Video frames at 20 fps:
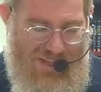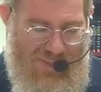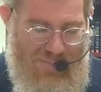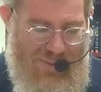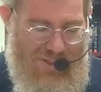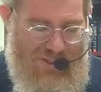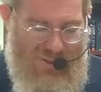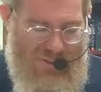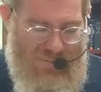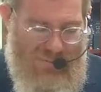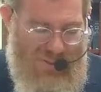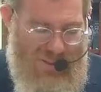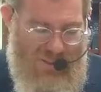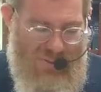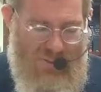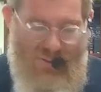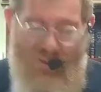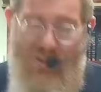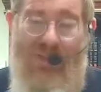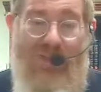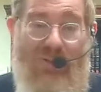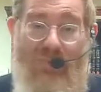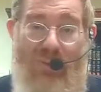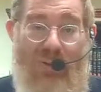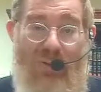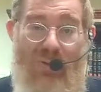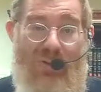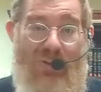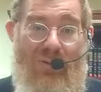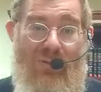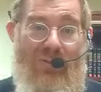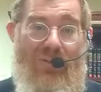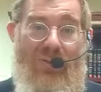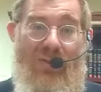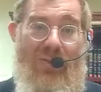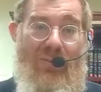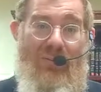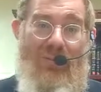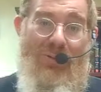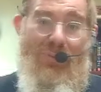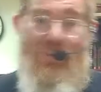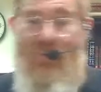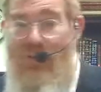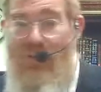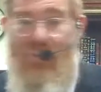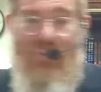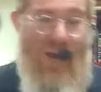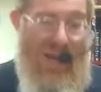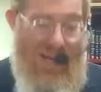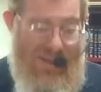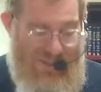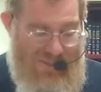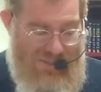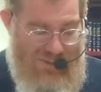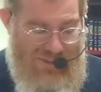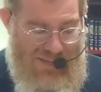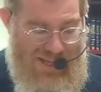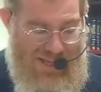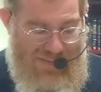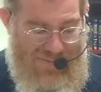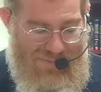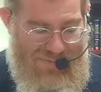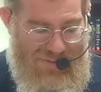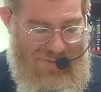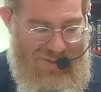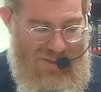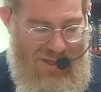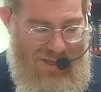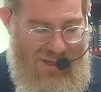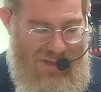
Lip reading: ben yamino l'smolo, between their right and their left,